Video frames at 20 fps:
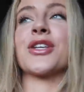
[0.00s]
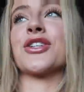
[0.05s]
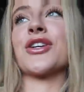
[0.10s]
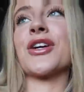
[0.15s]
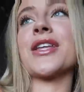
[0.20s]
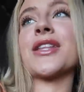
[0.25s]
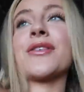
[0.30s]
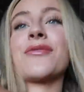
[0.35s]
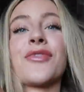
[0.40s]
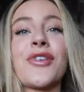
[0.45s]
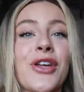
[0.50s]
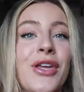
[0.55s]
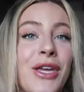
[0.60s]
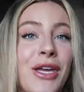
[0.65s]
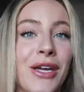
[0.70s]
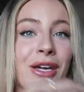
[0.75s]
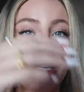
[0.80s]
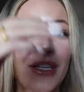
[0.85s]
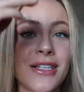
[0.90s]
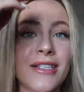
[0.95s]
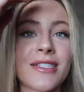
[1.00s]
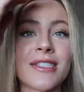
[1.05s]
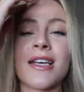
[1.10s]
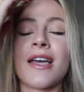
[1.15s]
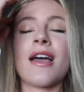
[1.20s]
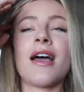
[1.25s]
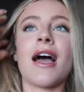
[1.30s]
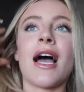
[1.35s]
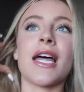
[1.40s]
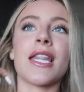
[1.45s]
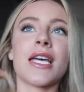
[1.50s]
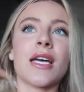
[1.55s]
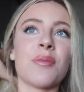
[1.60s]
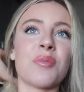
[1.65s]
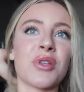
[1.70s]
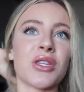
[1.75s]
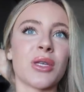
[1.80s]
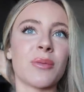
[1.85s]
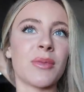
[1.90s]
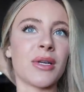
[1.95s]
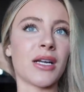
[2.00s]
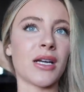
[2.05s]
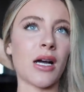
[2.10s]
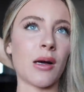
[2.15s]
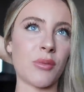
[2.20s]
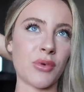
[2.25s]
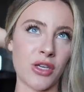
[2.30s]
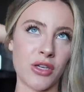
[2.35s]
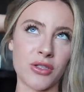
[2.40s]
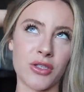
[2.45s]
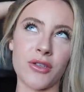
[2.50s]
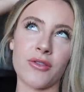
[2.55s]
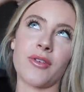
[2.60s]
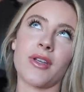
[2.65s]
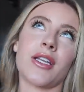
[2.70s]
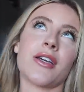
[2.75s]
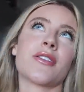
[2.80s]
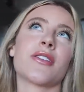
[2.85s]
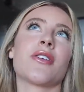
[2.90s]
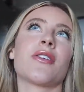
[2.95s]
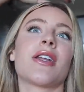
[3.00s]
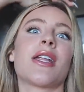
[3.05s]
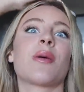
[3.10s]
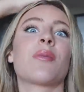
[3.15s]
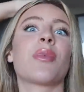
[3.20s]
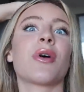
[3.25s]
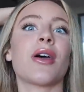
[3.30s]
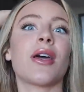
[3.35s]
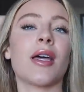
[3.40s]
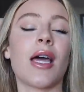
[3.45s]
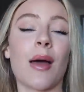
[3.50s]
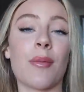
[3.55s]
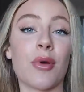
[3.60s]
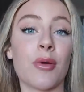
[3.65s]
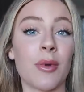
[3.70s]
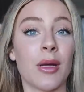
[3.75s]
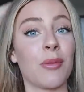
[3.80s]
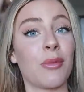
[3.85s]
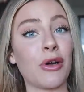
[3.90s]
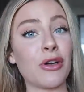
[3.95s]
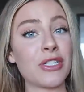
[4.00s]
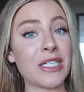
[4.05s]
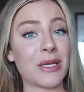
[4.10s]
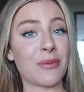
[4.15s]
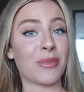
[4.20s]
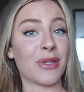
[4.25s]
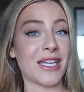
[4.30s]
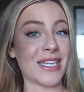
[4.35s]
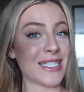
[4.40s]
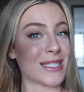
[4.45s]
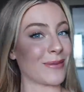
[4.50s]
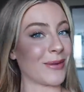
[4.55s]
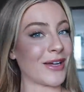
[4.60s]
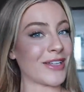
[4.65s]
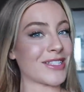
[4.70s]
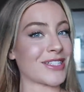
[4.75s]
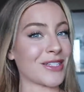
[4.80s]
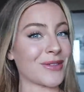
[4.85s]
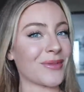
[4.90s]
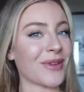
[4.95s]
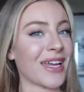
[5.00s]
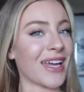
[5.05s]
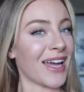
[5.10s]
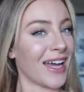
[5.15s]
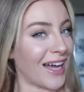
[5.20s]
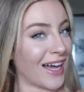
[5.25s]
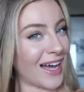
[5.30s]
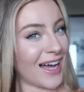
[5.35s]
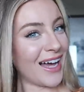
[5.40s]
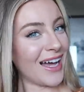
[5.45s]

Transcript: been drinking them for years. I think I put them in a couple YouTube videos already, but at Premier Protein, please sponsor me.